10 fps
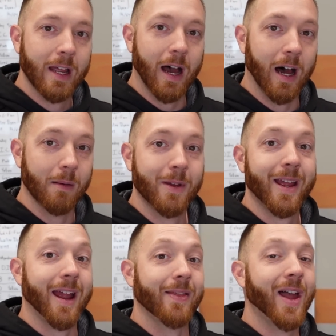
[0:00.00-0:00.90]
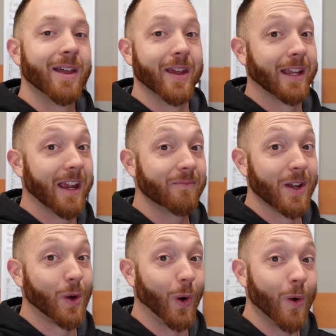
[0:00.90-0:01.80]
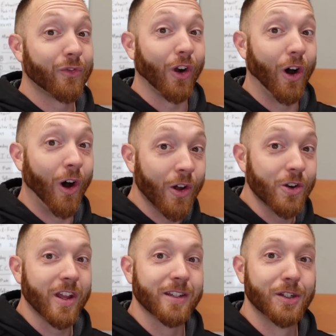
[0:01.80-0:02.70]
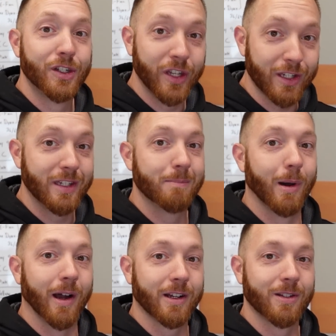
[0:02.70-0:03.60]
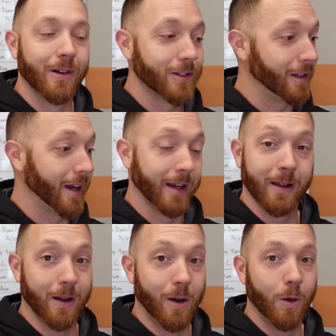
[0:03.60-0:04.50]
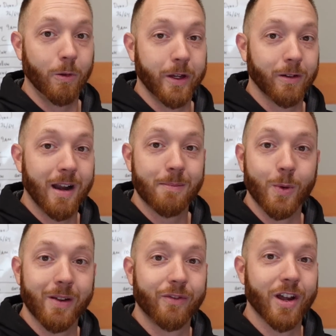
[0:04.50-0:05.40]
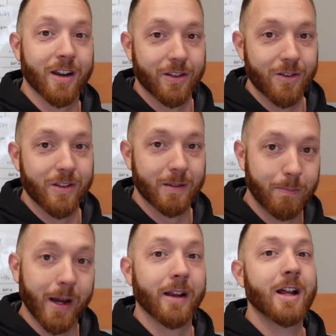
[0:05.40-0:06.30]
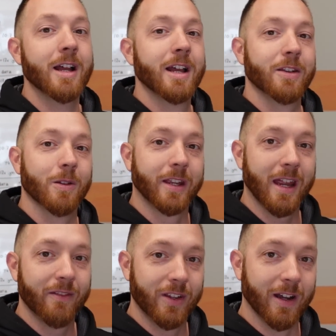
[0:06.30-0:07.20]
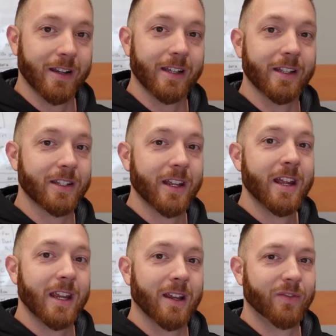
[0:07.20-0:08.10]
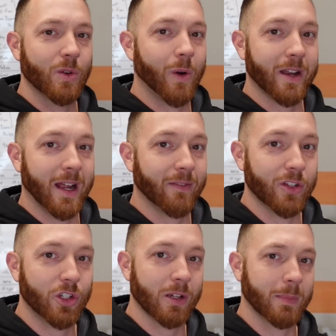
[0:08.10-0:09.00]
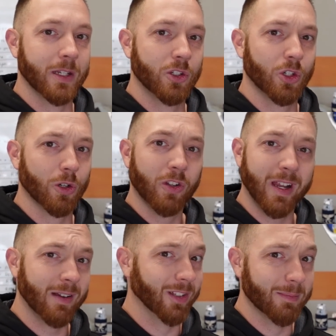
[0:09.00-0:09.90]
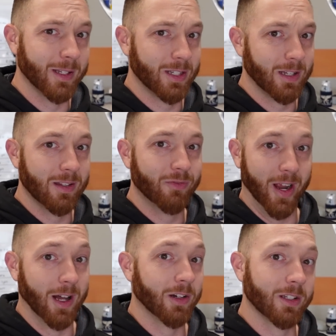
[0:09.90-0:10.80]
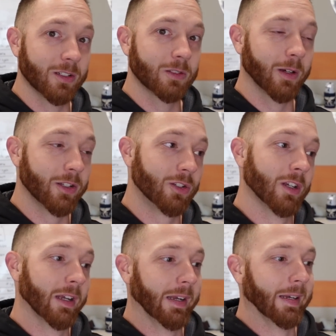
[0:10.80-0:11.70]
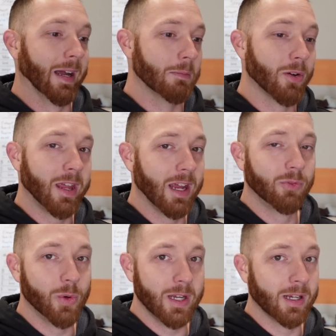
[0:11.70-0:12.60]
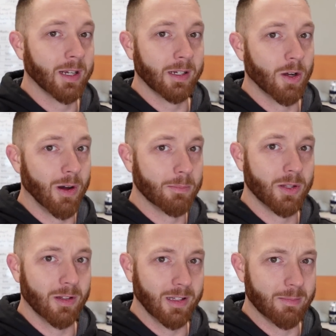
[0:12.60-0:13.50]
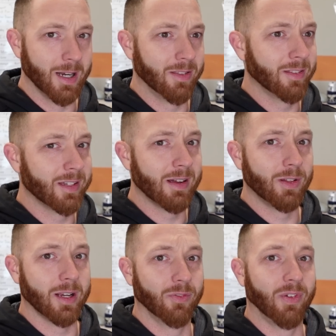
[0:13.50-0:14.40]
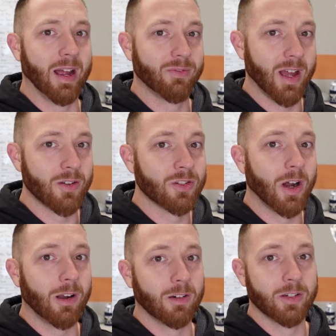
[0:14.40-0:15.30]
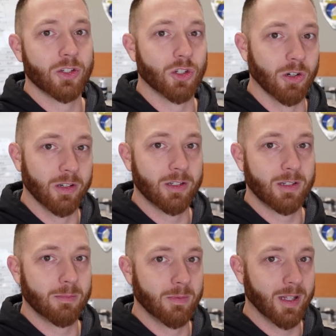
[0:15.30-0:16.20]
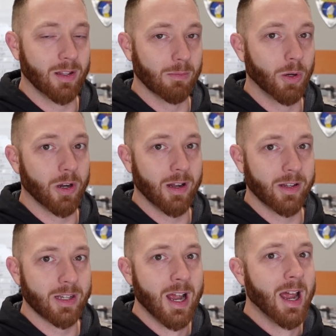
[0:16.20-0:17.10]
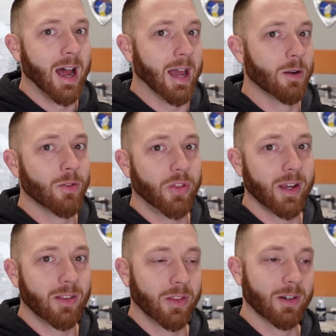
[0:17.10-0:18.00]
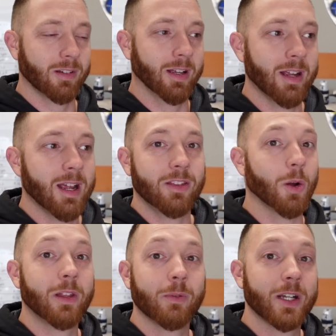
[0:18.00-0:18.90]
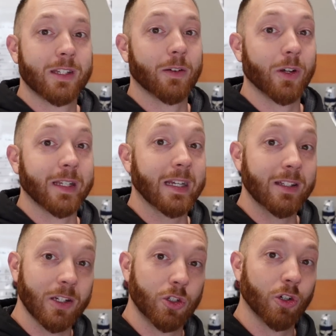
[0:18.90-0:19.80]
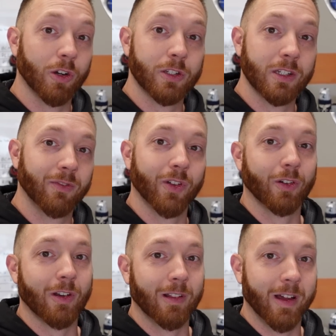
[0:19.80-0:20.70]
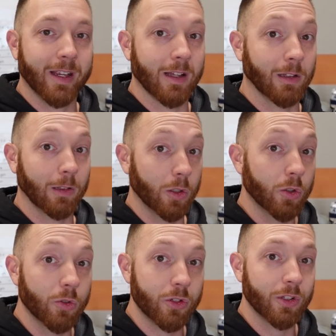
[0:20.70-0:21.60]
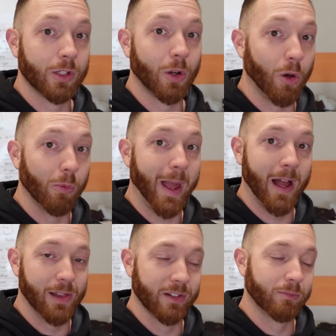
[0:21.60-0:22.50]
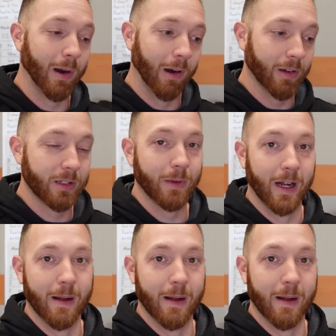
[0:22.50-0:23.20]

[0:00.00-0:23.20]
And they gave me a quote for $160. So I was like, holy crap, we have got to do this. But the only caveat is if you want to have the shipment insured, they have limits to the value, which I'm okay if we go up to the limit. I think they have like a $5,000 insurance that they'll put on us. I don't think they're, the only reason I'd really need the insurance is if they're going to like lose this whole pallet of parts.